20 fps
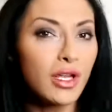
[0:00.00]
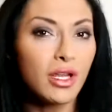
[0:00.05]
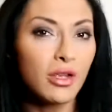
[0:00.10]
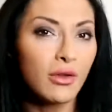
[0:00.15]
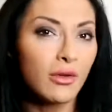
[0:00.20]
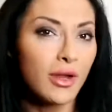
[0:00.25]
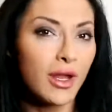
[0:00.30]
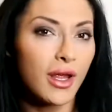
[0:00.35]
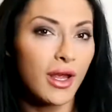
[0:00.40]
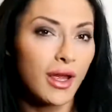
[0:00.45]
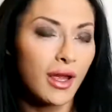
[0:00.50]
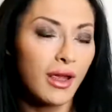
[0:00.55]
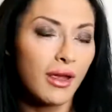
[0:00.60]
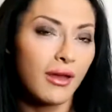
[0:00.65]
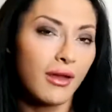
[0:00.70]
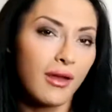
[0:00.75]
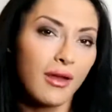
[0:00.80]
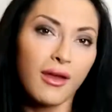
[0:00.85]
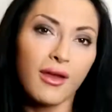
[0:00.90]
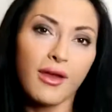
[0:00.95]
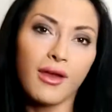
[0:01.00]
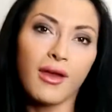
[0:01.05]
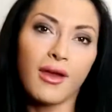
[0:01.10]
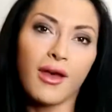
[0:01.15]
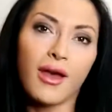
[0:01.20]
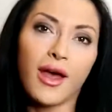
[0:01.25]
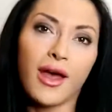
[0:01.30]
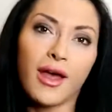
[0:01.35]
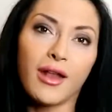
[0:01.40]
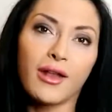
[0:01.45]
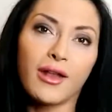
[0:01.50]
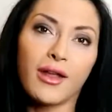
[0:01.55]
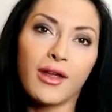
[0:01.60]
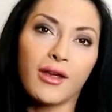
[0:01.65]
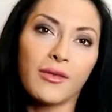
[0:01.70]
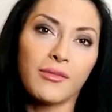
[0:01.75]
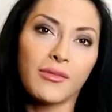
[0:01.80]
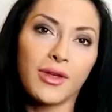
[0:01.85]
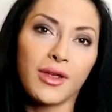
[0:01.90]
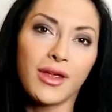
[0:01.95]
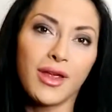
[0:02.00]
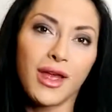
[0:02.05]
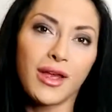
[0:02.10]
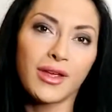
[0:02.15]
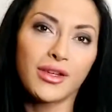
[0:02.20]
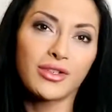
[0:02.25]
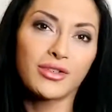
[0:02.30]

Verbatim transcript: Q&A, and yeah,